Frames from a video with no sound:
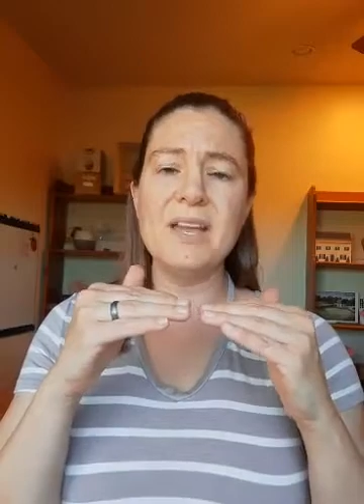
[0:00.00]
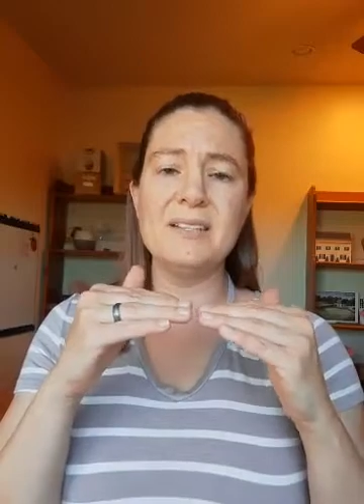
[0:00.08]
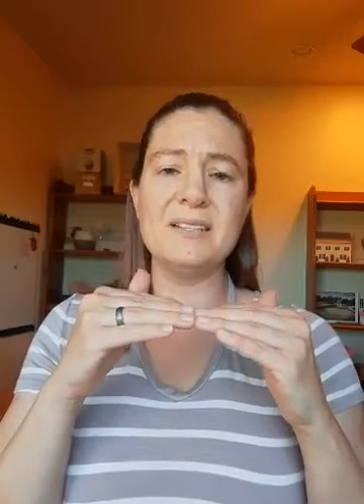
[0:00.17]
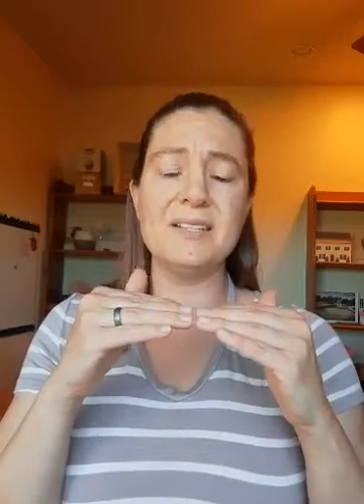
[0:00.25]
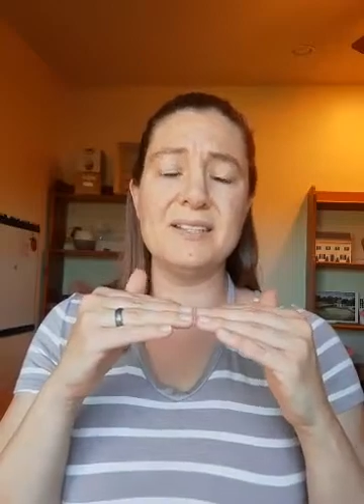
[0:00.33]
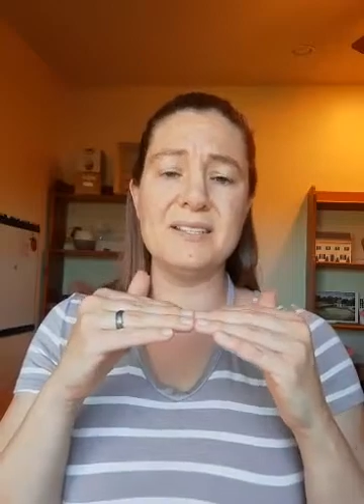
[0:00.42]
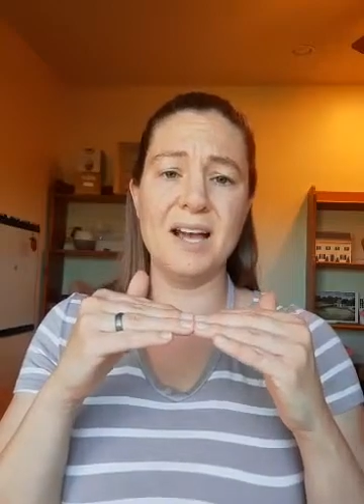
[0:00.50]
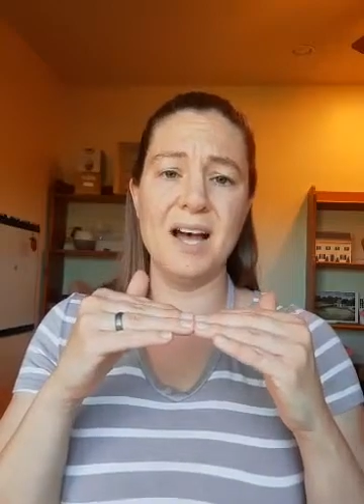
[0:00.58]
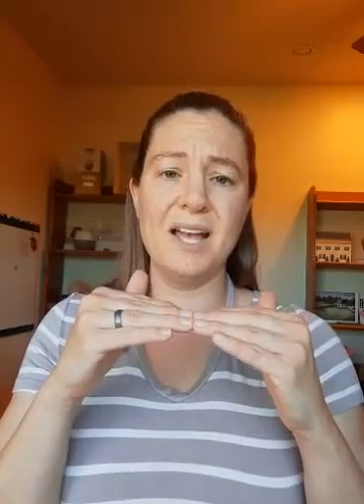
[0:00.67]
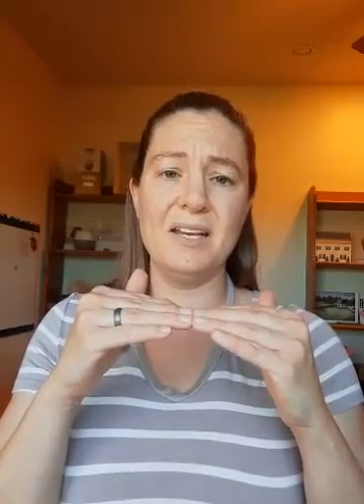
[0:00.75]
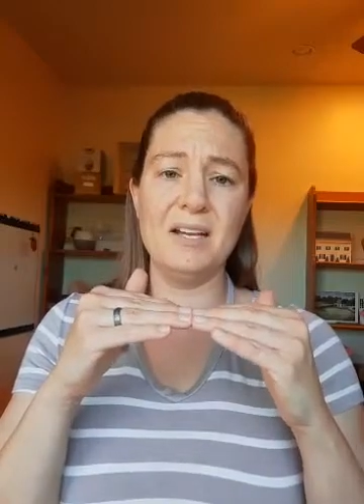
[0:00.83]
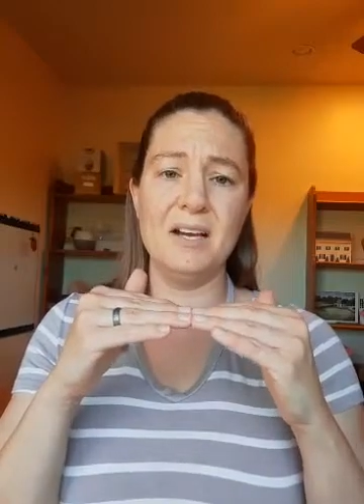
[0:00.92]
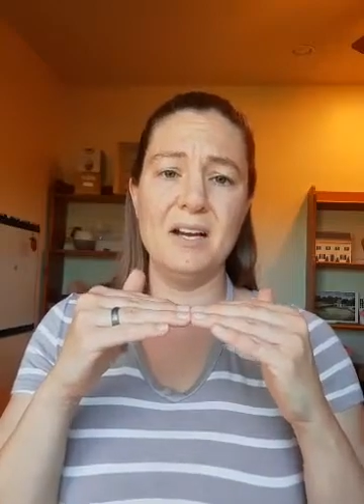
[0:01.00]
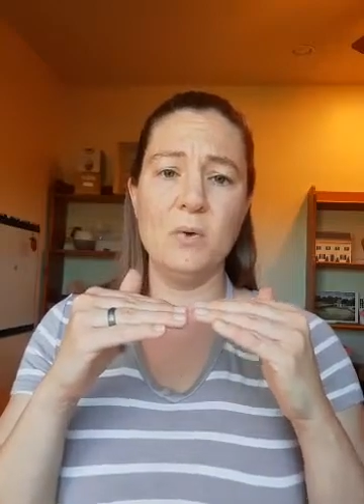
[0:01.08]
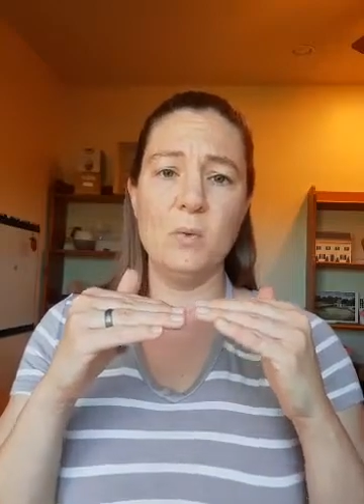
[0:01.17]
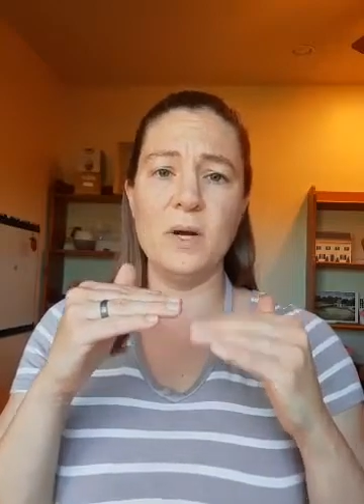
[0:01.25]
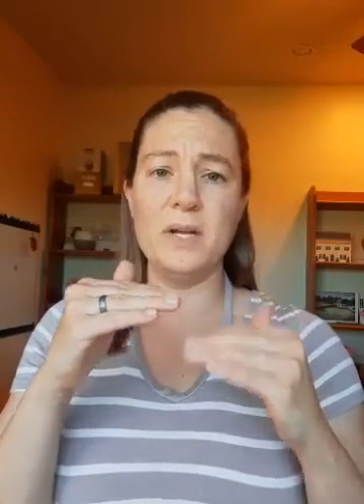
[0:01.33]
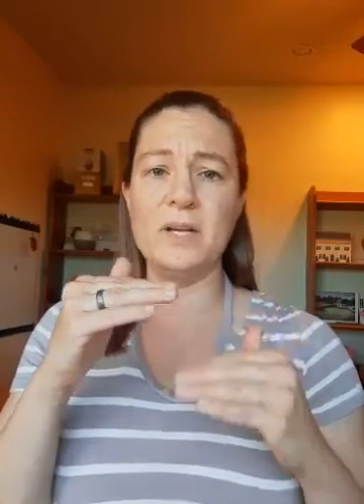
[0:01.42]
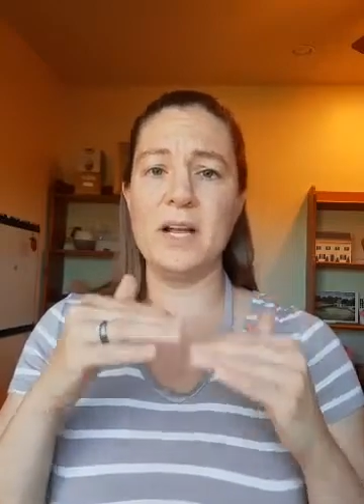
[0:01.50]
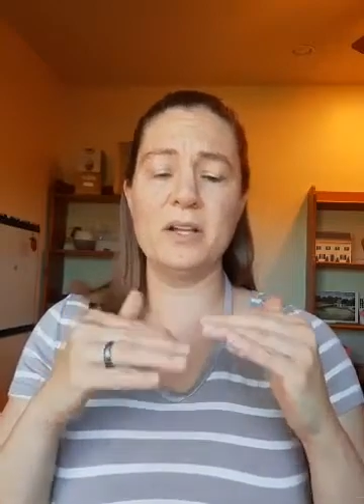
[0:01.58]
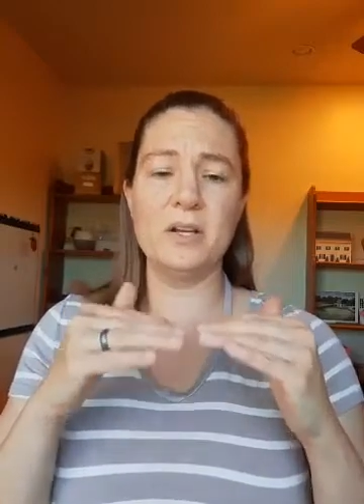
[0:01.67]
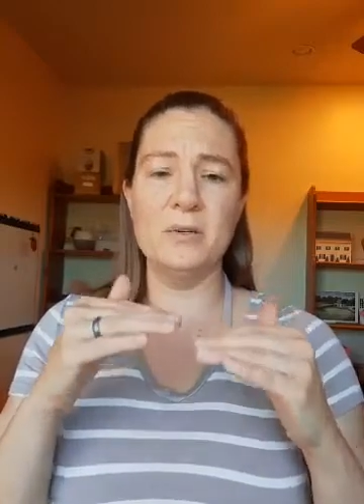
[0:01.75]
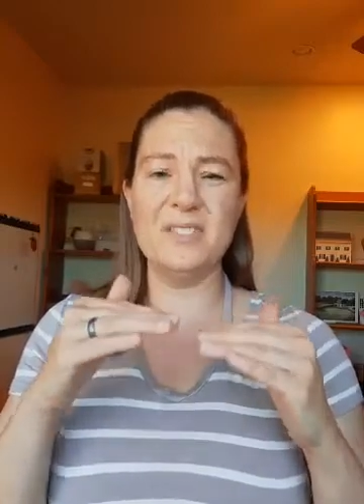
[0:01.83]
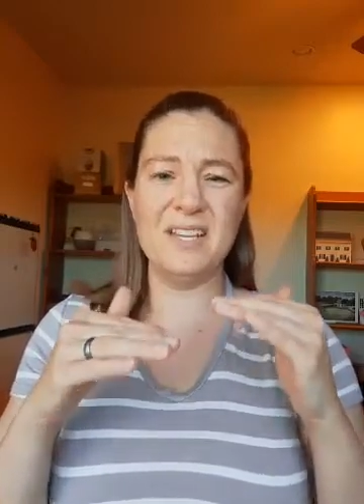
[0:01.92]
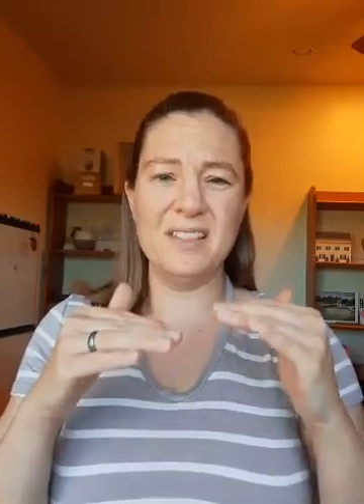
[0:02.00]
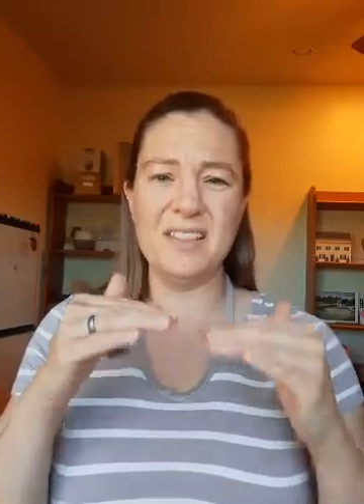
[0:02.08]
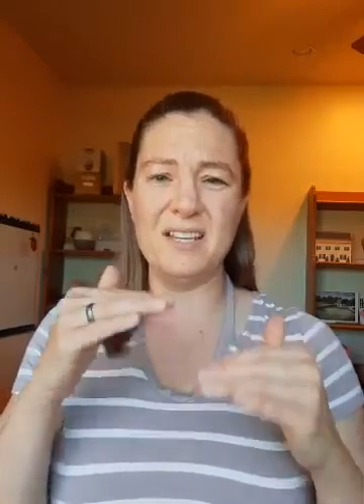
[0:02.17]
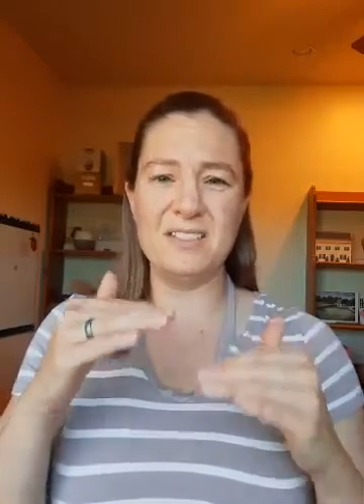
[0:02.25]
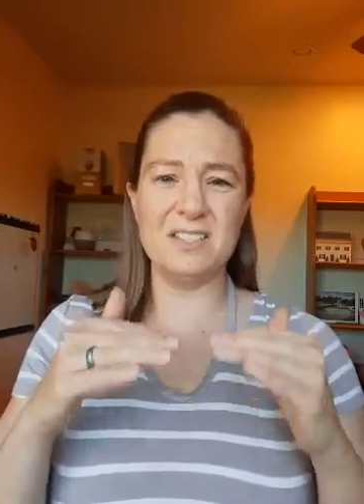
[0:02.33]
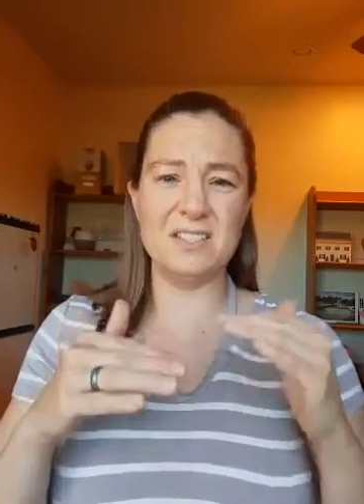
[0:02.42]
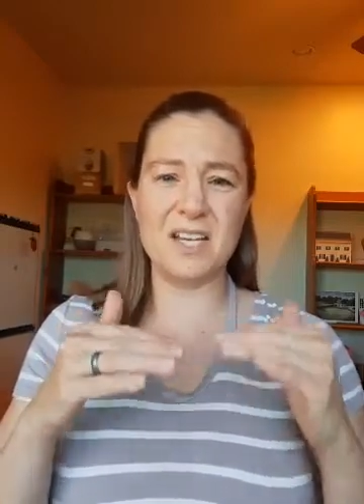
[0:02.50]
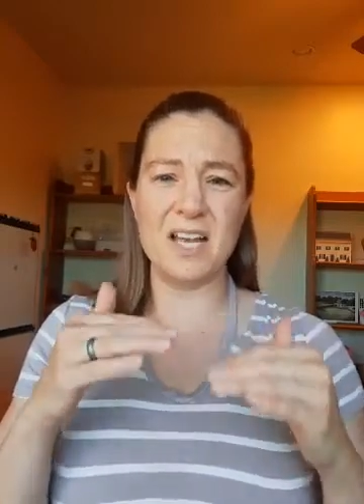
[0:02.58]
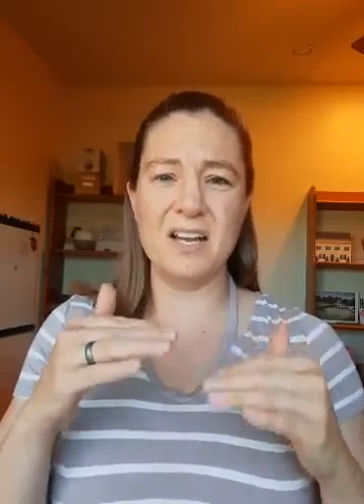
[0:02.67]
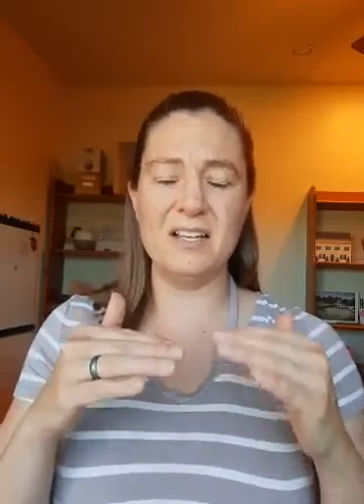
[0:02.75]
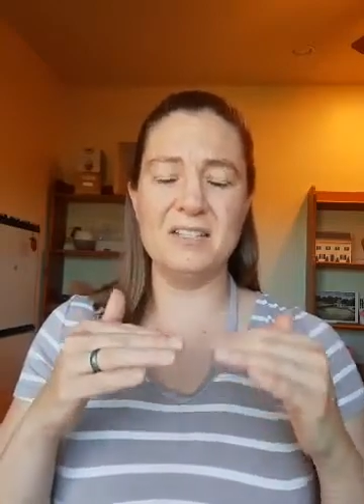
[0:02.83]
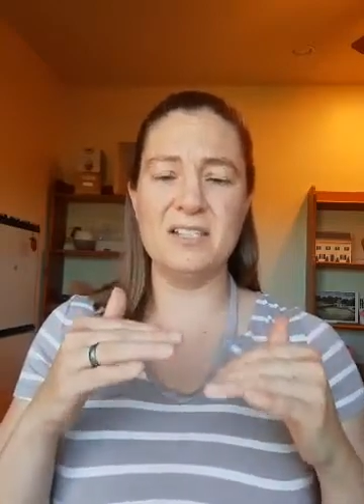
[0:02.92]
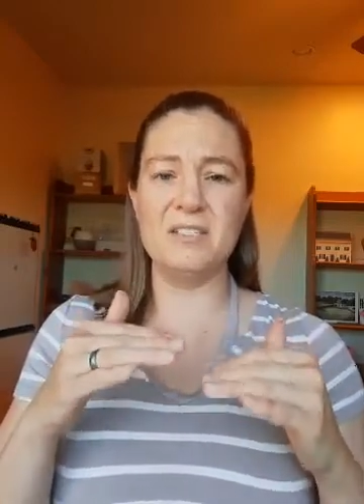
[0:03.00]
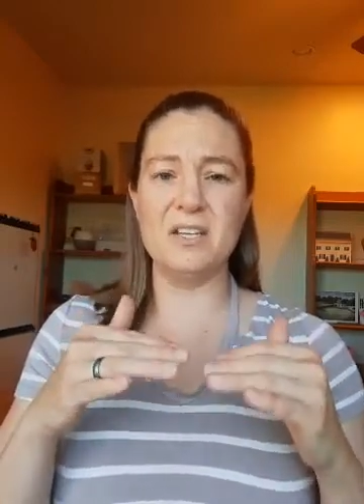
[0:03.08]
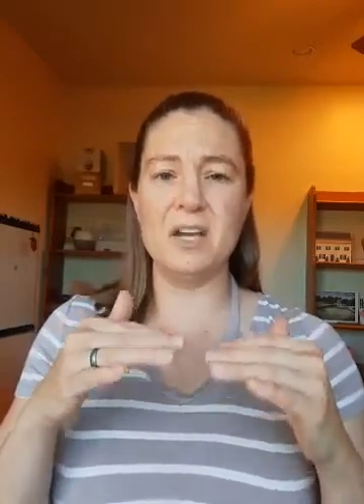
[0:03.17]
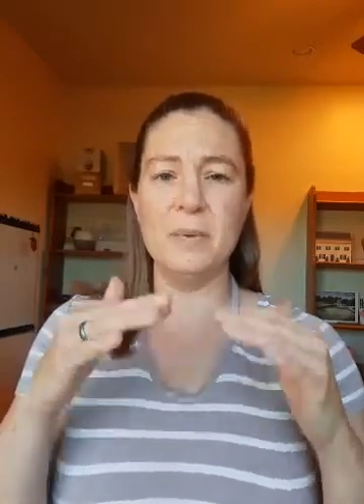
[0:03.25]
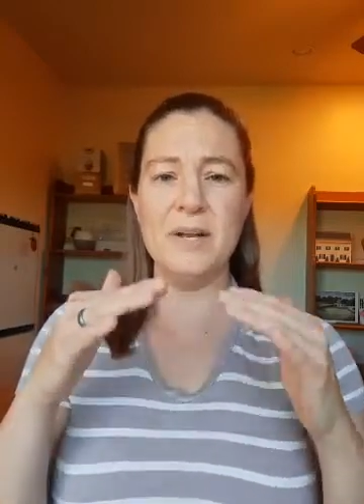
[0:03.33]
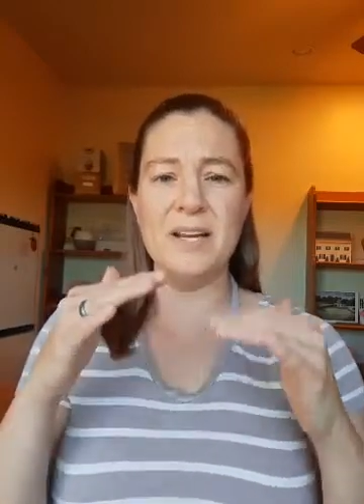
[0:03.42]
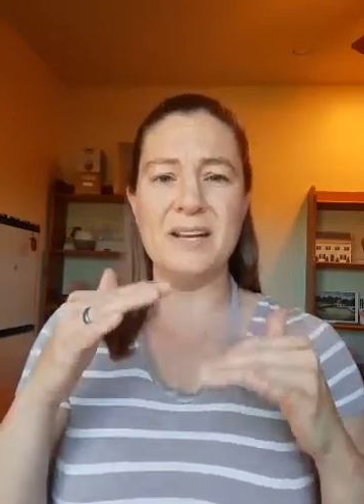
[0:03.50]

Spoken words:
to decide what kind of goes in. Things just kind of tend to go in.